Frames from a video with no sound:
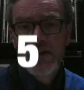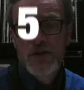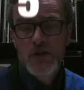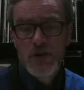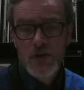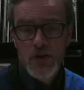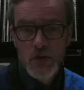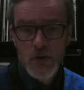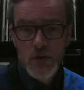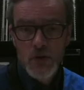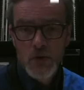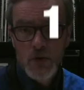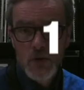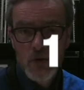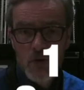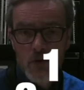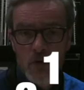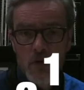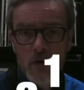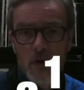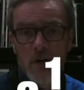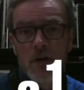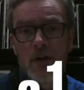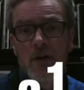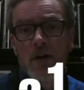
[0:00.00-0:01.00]
2,
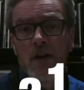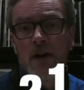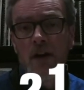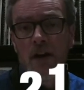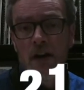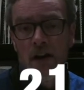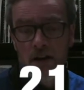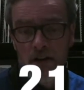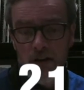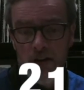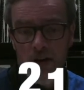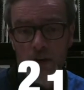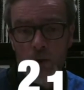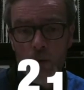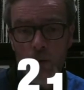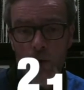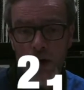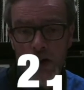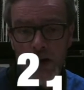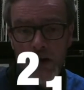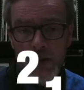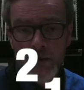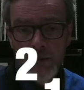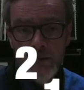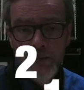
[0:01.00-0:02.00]
and then
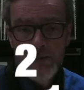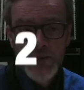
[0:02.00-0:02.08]
1.